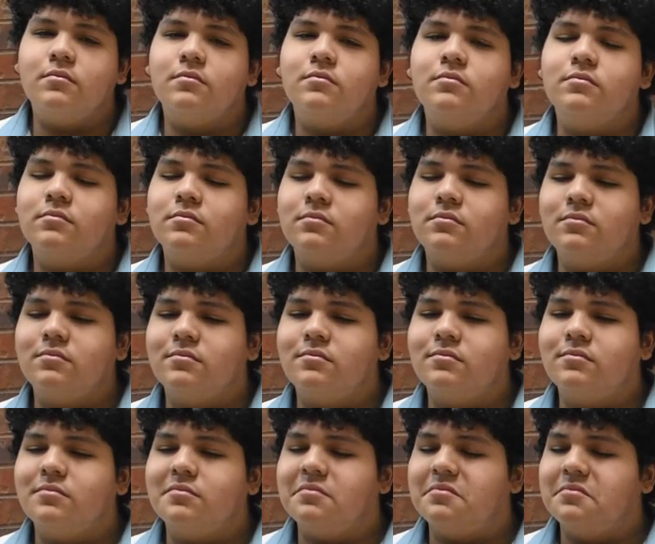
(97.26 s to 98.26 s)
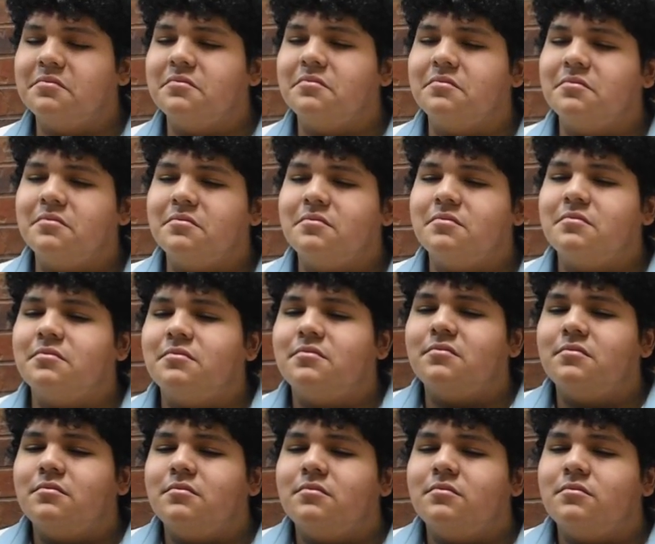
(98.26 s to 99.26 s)

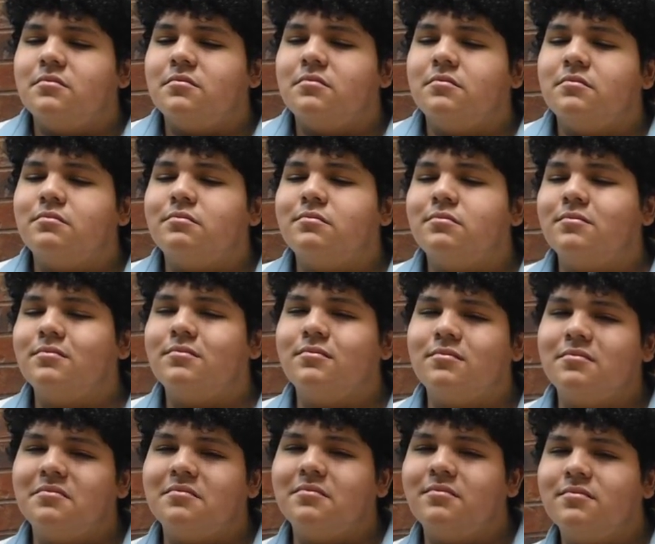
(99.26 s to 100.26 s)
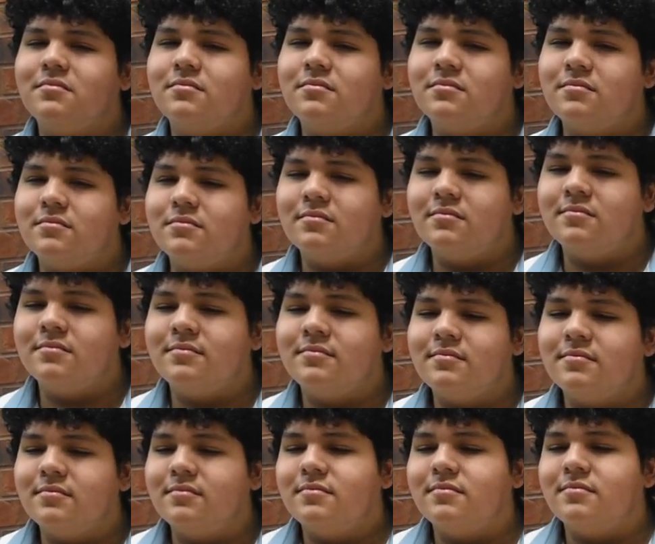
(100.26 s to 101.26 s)

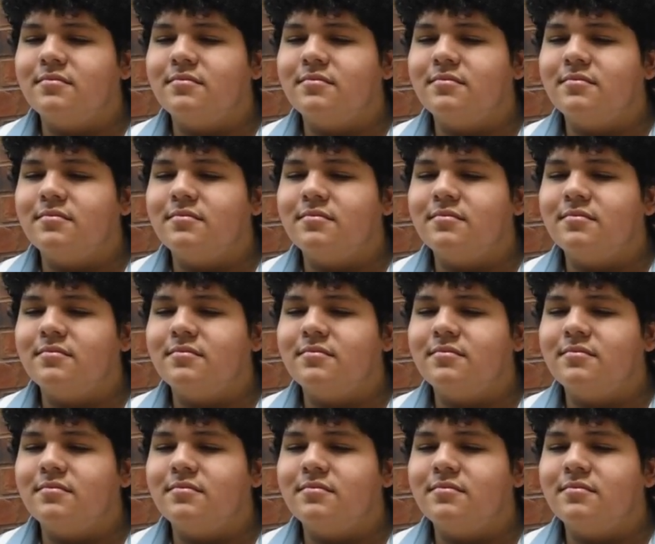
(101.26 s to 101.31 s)
(not speaking)